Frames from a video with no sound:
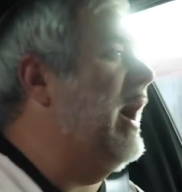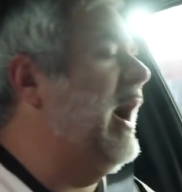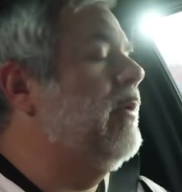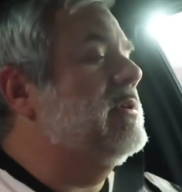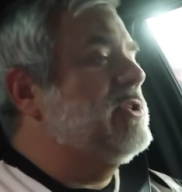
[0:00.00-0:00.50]

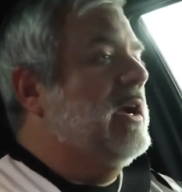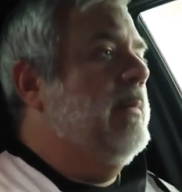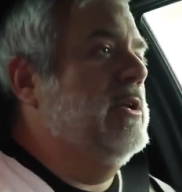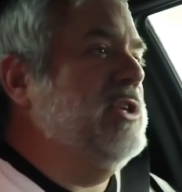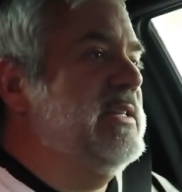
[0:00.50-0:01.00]
I was talking
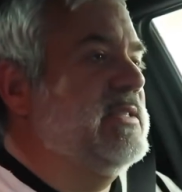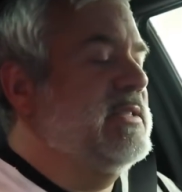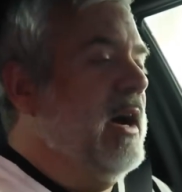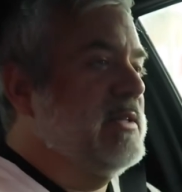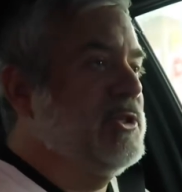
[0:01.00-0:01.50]
about
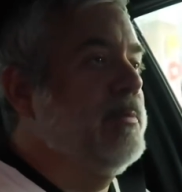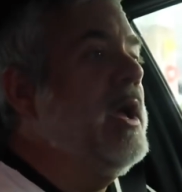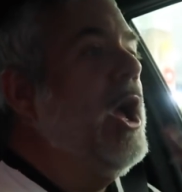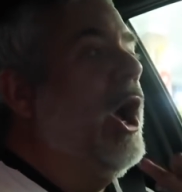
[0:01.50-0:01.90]
Jason's costume.